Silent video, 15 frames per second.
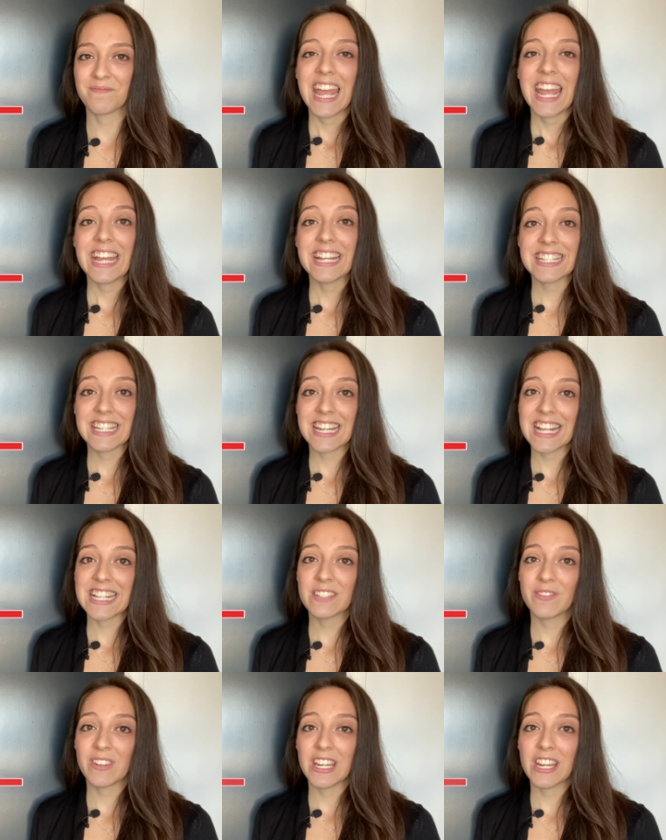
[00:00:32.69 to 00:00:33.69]
In today's
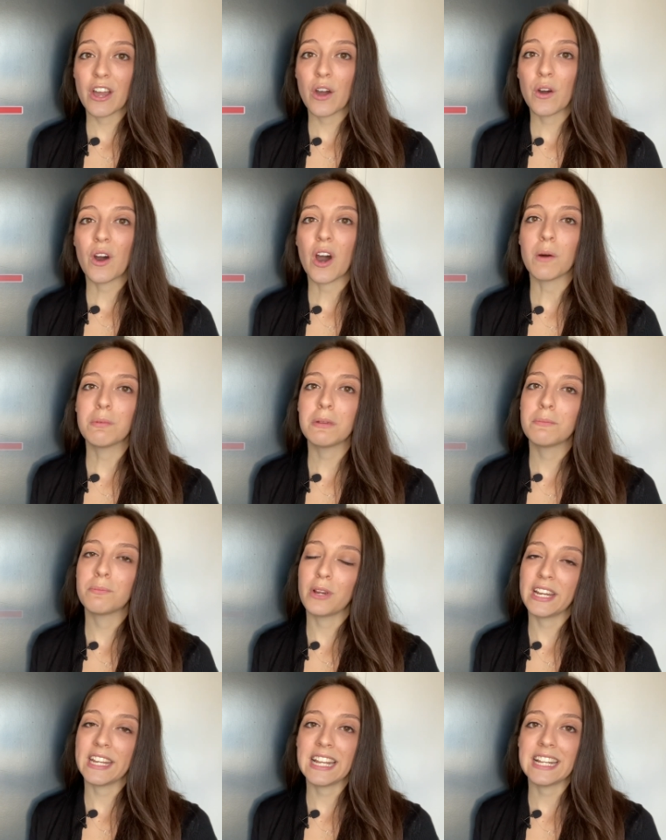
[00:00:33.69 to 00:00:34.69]
video, I'll be
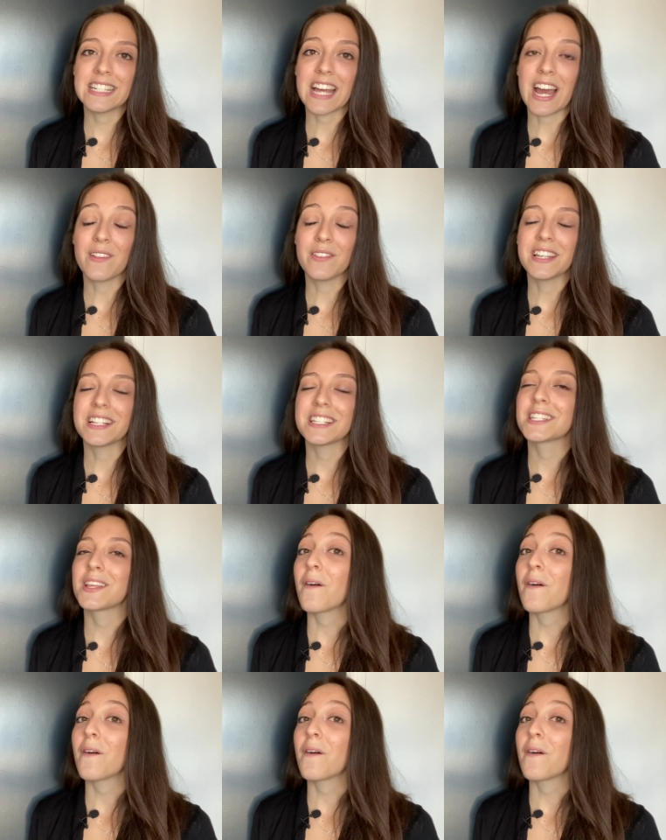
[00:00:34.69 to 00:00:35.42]
breaking down this